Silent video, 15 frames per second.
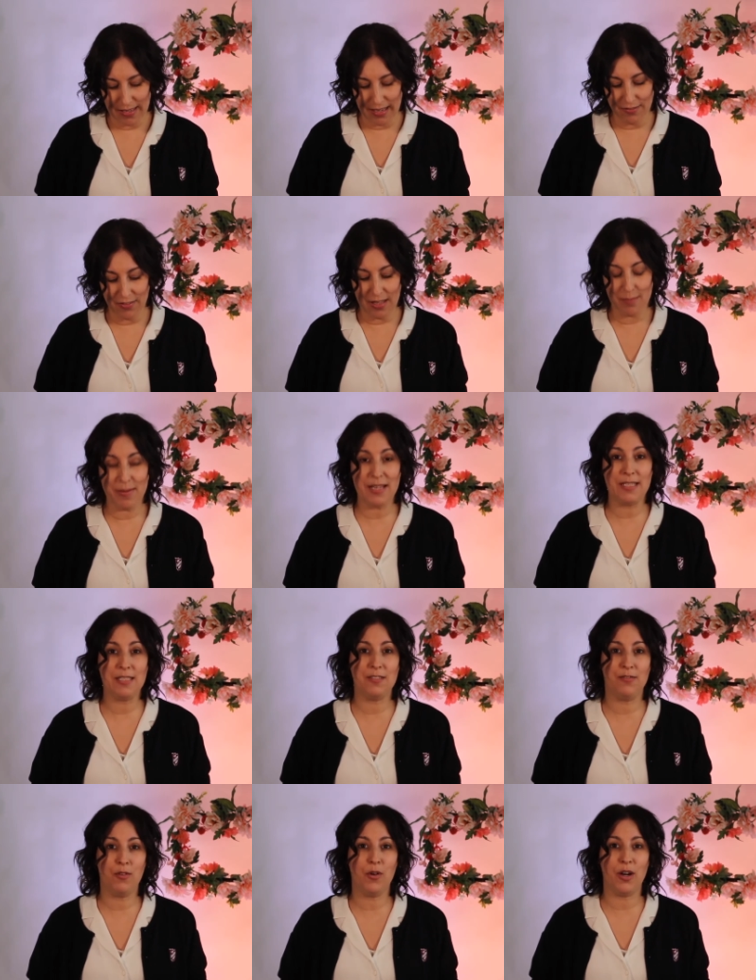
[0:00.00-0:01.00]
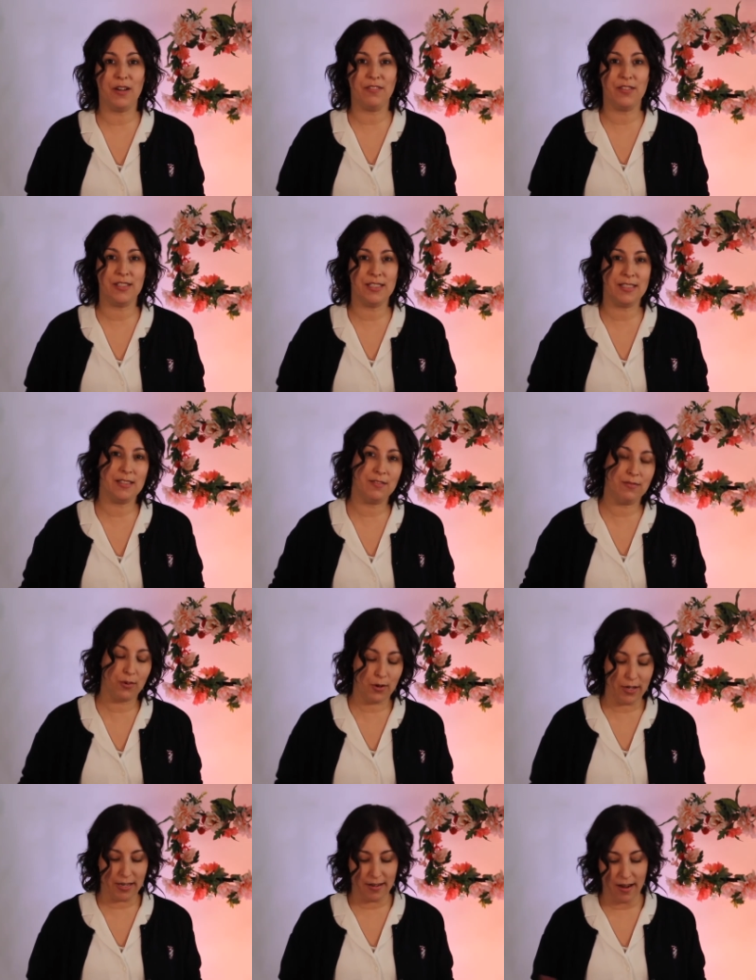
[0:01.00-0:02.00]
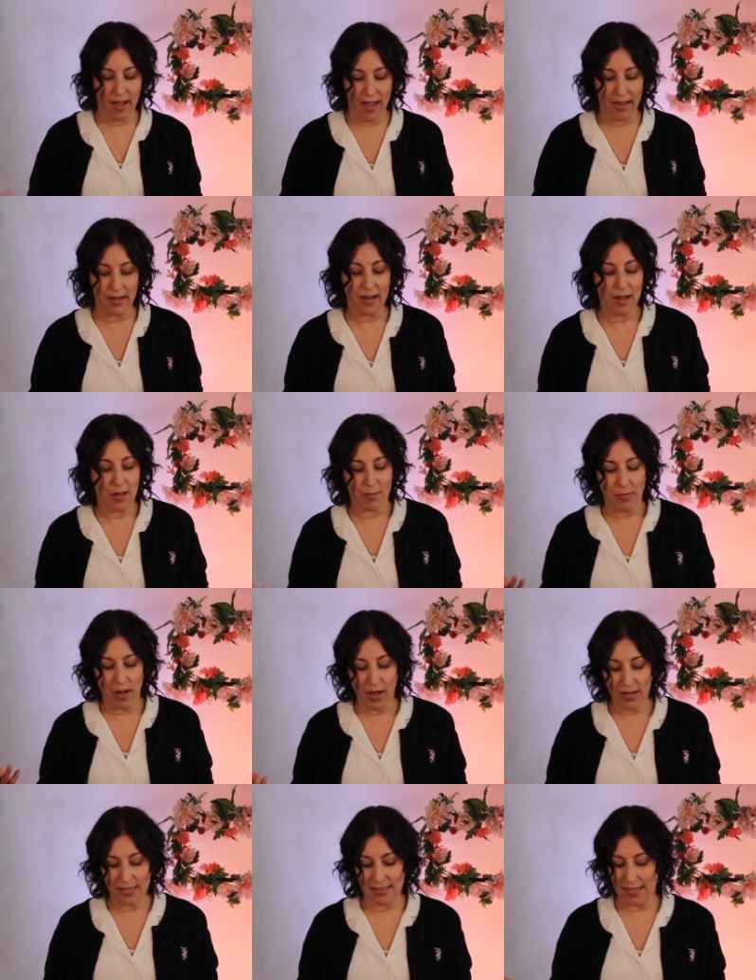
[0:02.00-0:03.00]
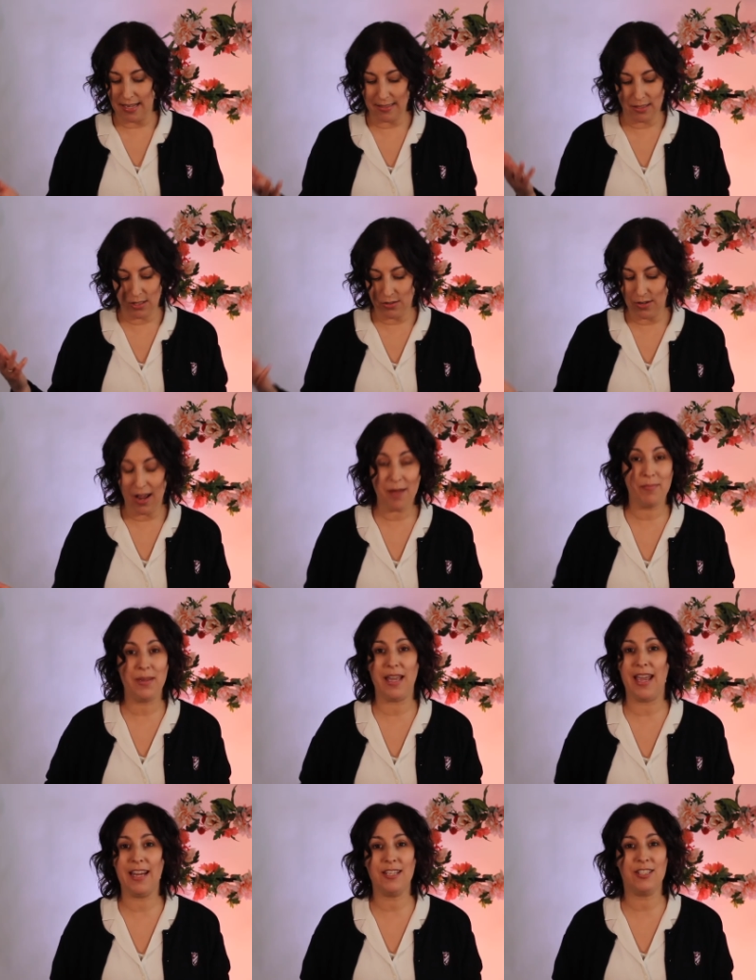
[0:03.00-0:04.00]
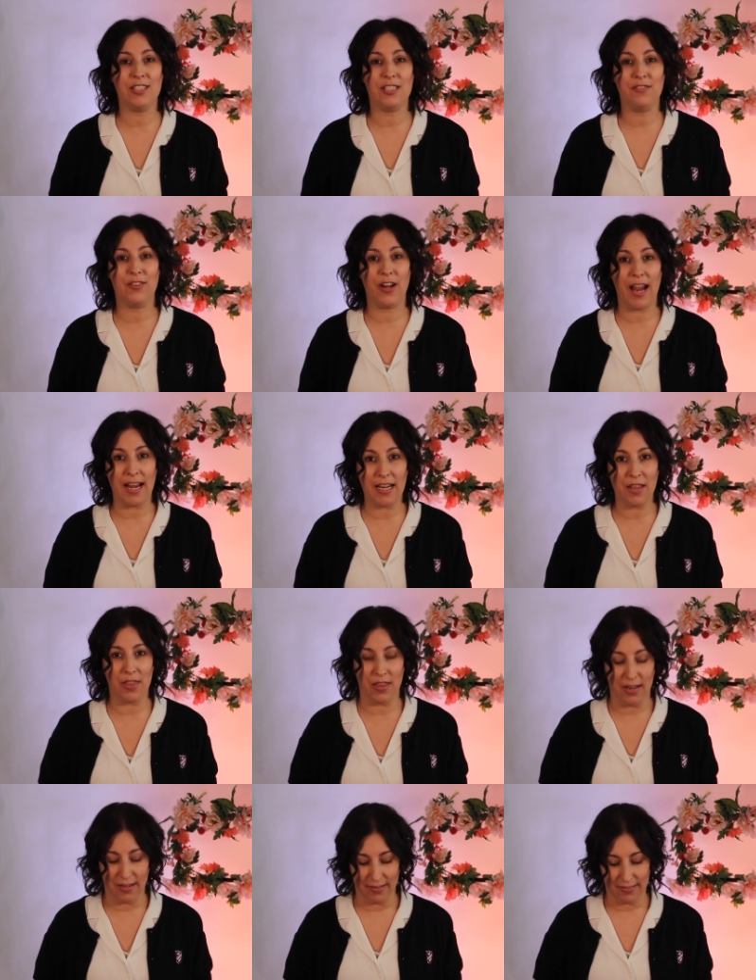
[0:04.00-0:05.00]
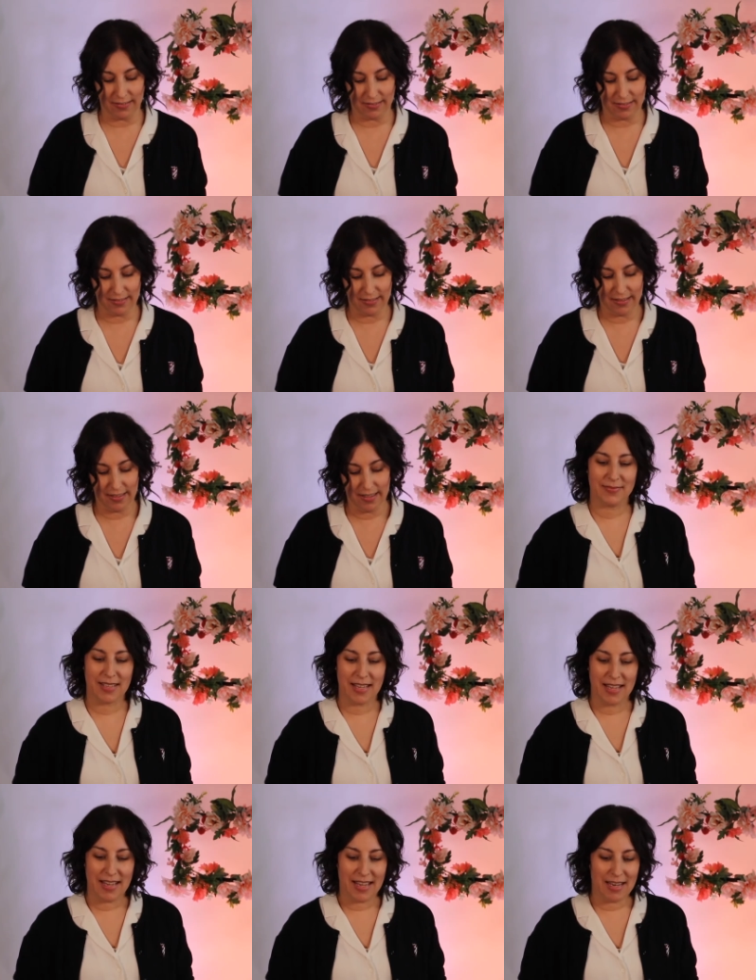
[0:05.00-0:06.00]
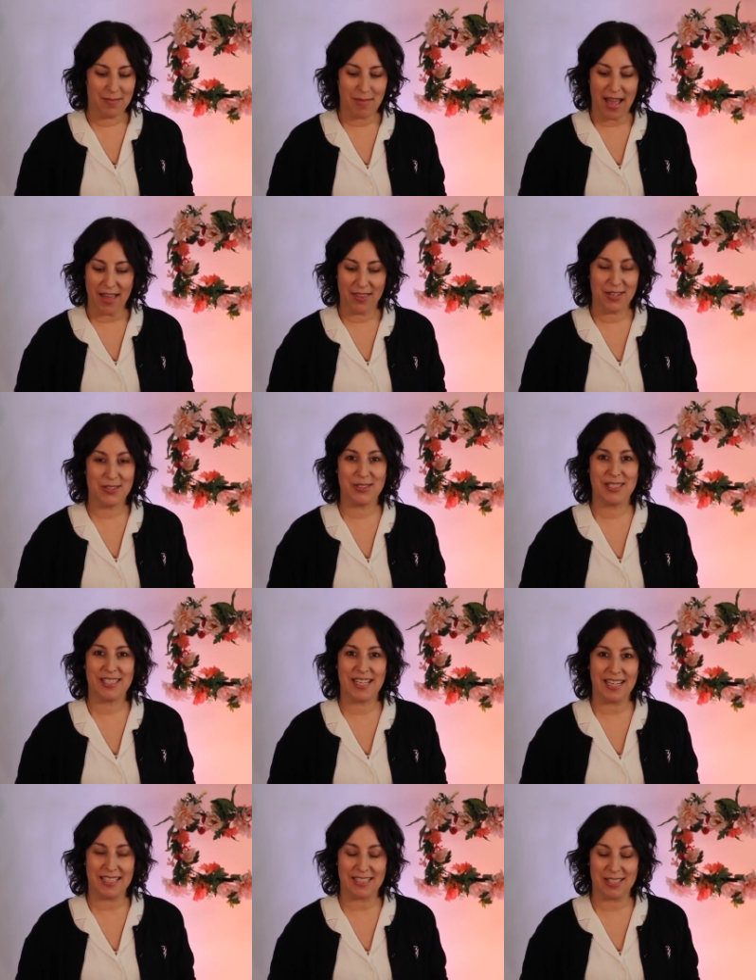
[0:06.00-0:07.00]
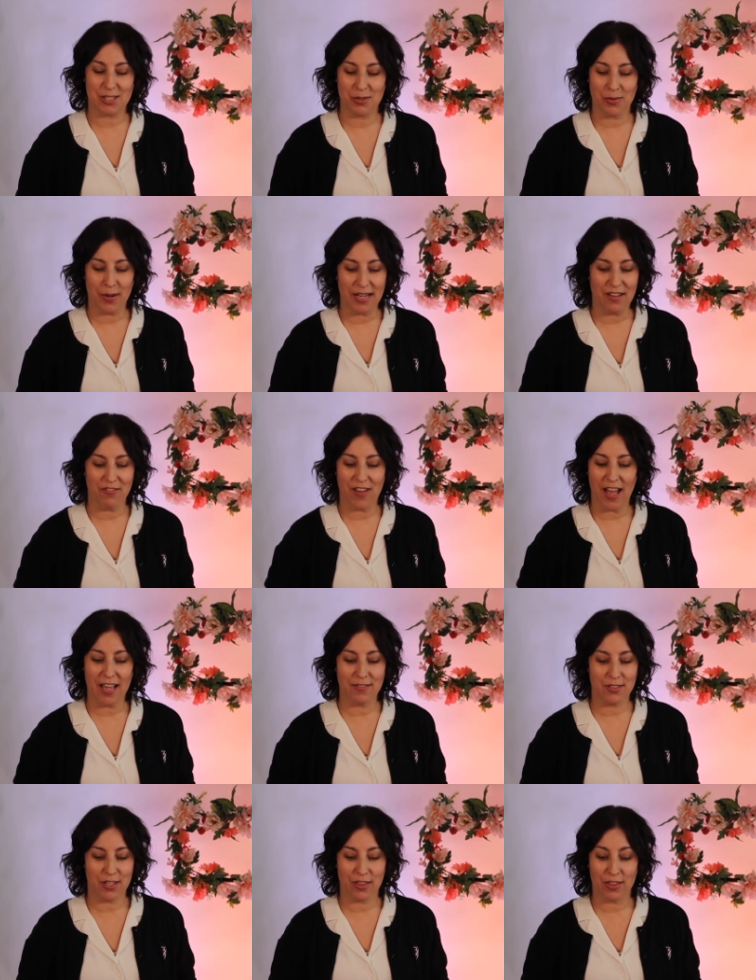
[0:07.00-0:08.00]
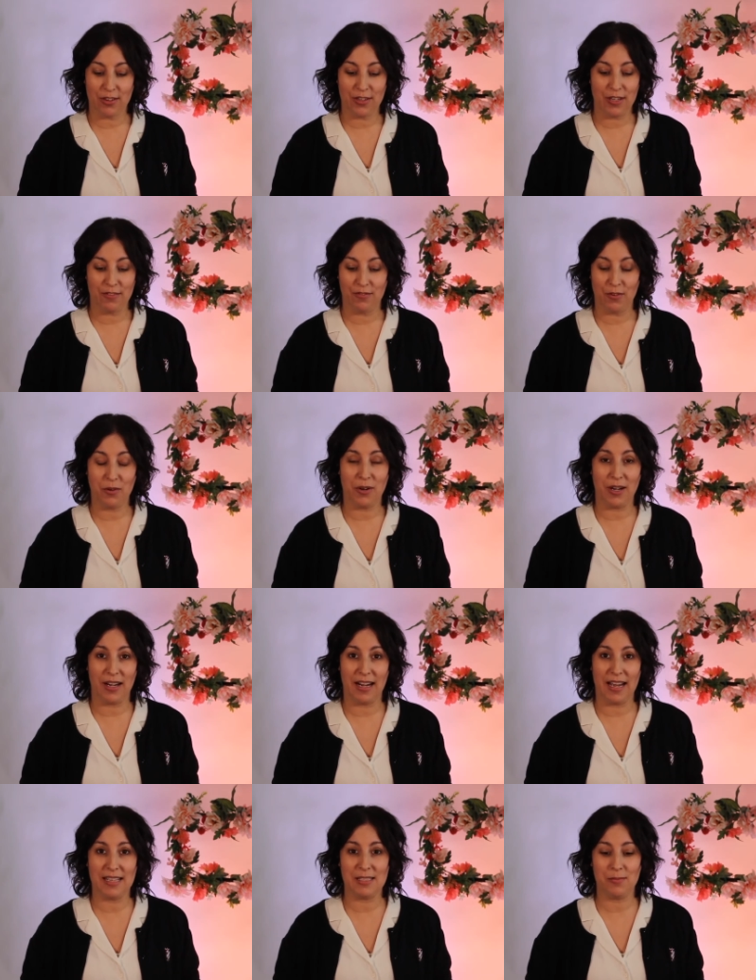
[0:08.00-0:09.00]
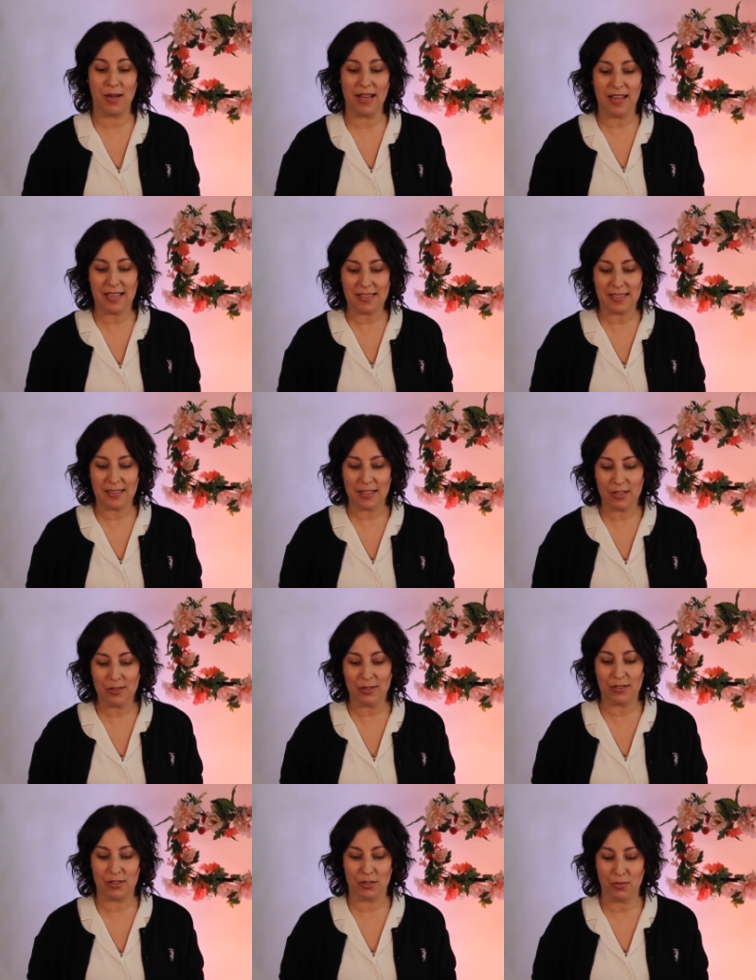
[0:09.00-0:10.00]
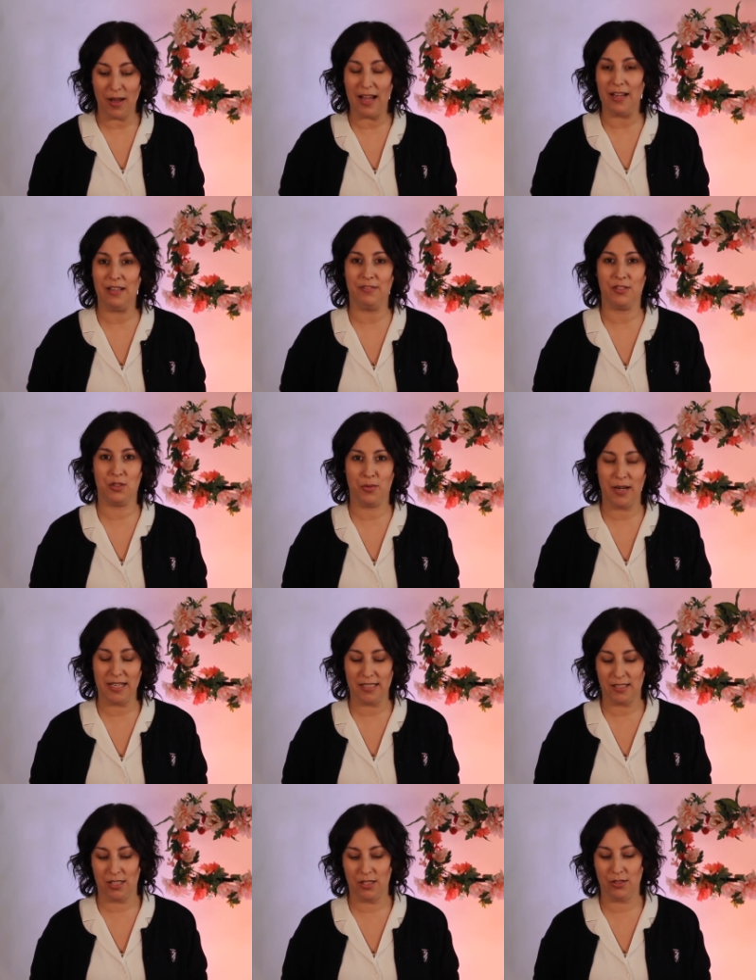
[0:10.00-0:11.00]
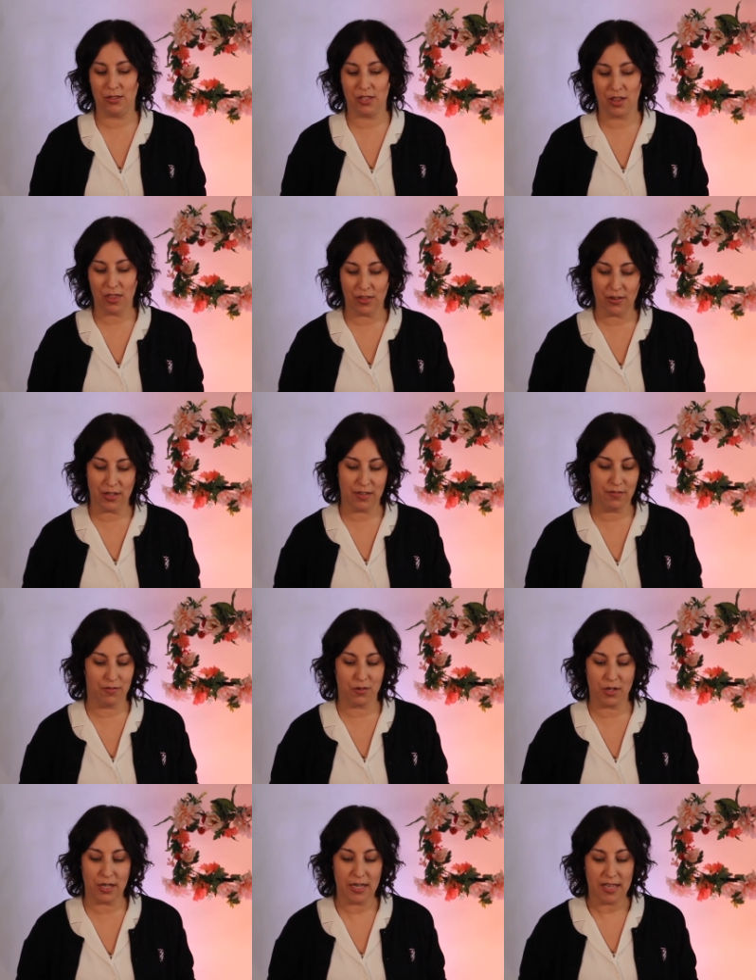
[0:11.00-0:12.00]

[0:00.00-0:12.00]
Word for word: In Philippians 4, verses 4 to 9, Paul says, Do not be anxious for anything. In Matthew 6, 25 to 34, as well as Luke 12, 22 to 34,